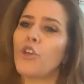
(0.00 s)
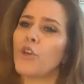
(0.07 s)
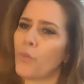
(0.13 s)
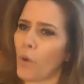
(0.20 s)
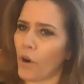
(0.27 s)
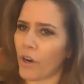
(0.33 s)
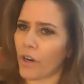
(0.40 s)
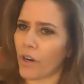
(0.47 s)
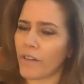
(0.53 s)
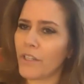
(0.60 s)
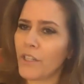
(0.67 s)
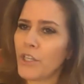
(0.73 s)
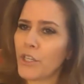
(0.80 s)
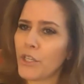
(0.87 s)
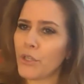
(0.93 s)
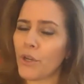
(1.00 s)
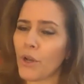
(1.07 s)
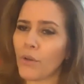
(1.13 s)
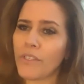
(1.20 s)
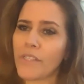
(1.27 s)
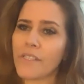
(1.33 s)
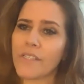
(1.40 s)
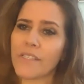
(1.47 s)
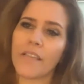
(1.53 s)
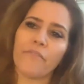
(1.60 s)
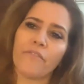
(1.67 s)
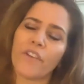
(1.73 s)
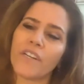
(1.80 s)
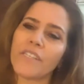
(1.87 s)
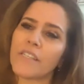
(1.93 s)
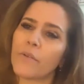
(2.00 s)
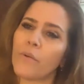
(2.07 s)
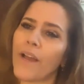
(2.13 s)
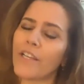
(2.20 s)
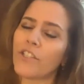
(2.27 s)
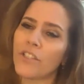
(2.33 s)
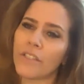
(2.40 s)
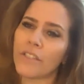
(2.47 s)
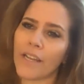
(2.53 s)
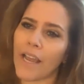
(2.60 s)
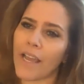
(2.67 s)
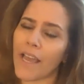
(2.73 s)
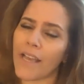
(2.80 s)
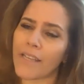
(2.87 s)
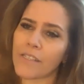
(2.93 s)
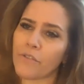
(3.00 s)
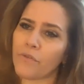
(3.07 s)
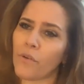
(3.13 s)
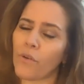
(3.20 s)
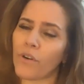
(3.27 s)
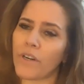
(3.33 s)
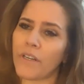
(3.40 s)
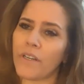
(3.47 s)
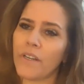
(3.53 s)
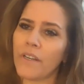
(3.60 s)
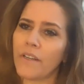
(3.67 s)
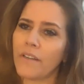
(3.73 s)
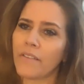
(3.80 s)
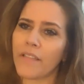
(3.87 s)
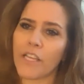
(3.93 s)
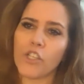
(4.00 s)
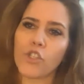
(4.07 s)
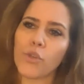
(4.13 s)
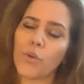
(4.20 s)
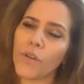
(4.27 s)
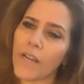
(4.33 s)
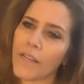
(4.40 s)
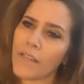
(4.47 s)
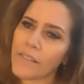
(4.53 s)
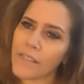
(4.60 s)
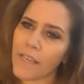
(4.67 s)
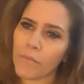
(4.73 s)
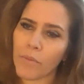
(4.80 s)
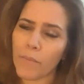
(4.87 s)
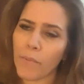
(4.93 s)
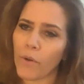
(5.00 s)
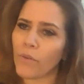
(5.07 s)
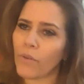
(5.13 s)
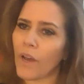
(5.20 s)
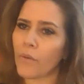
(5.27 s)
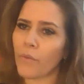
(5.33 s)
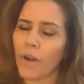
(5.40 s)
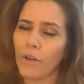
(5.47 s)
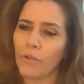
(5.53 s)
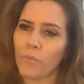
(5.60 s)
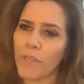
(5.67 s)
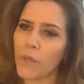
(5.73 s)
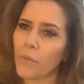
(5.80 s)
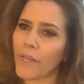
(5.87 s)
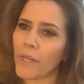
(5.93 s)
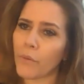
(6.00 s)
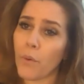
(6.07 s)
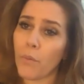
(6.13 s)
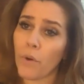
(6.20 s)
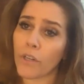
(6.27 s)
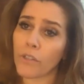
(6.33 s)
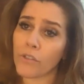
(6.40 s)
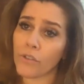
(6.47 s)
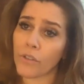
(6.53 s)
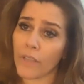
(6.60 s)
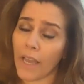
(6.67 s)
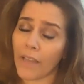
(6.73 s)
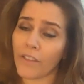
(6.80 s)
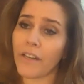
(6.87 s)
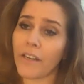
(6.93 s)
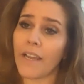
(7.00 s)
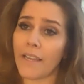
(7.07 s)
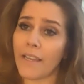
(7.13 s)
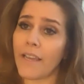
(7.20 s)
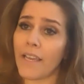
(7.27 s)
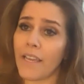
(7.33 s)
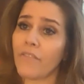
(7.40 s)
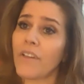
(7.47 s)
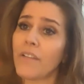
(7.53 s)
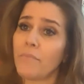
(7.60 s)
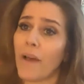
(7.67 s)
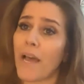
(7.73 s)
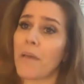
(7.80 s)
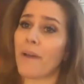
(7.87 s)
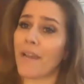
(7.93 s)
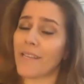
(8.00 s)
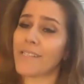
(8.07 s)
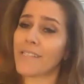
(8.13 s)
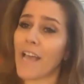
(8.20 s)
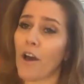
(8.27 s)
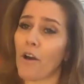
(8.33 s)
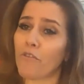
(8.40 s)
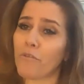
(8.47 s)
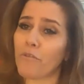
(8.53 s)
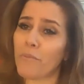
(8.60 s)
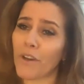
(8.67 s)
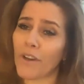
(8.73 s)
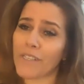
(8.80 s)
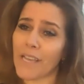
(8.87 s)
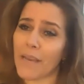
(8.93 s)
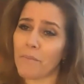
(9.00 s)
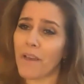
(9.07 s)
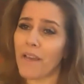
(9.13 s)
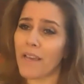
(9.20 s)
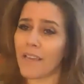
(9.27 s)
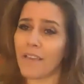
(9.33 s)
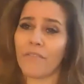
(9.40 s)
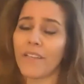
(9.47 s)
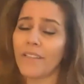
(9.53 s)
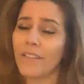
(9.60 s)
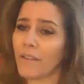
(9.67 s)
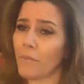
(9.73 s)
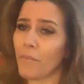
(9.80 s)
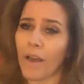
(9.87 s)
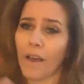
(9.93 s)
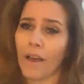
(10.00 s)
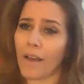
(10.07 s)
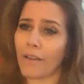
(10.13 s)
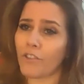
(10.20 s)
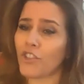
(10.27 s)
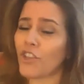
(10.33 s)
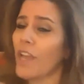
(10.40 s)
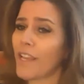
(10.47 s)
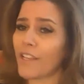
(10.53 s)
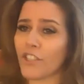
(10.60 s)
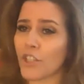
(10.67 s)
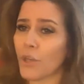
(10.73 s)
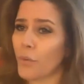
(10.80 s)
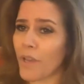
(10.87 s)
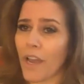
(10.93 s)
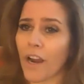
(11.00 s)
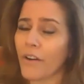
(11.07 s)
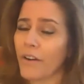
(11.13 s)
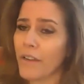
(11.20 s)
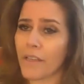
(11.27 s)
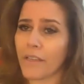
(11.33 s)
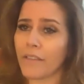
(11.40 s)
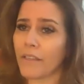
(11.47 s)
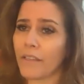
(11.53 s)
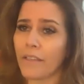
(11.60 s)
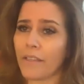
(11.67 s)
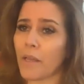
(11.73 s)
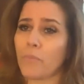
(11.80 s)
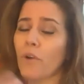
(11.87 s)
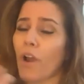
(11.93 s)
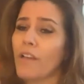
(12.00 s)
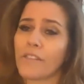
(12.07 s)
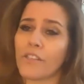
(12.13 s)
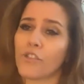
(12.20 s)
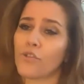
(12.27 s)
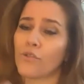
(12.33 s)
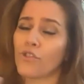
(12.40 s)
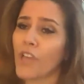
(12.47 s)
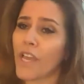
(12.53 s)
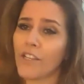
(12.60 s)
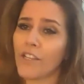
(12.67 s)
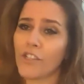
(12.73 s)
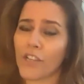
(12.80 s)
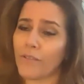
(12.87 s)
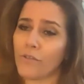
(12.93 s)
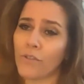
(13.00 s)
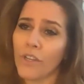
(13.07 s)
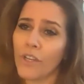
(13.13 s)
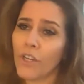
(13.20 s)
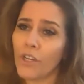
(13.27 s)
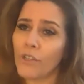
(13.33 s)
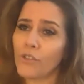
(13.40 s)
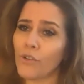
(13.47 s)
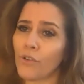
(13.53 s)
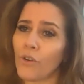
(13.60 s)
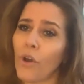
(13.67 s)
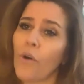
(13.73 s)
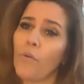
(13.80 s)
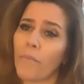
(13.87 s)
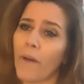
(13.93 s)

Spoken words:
are. You know, this is the first question that I ask for the students and people around me when we work together, even by myself, because I'm even changing. We are in a process to change and to know